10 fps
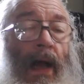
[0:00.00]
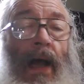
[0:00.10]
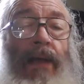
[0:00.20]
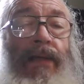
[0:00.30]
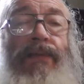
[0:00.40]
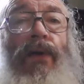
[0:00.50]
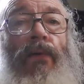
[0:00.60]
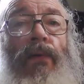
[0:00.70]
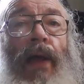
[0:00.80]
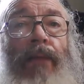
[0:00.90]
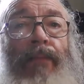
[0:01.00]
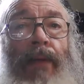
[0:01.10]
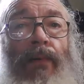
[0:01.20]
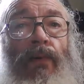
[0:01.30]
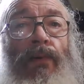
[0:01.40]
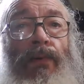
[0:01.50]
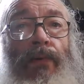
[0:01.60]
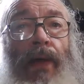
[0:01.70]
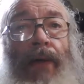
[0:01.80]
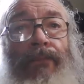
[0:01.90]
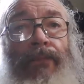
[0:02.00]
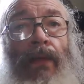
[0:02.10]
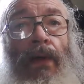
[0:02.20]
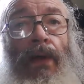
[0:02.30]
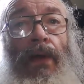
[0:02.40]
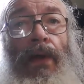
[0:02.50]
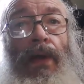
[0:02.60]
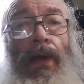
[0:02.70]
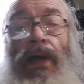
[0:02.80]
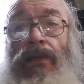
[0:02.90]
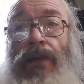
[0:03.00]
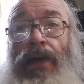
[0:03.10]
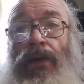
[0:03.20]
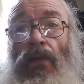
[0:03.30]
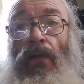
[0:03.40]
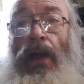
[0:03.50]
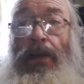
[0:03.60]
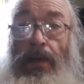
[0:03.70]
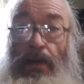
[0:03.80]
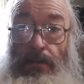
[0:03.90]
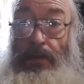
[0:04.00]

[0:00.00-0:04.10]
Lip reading: just don't like people who do that. Here's what I don't like. Here's what I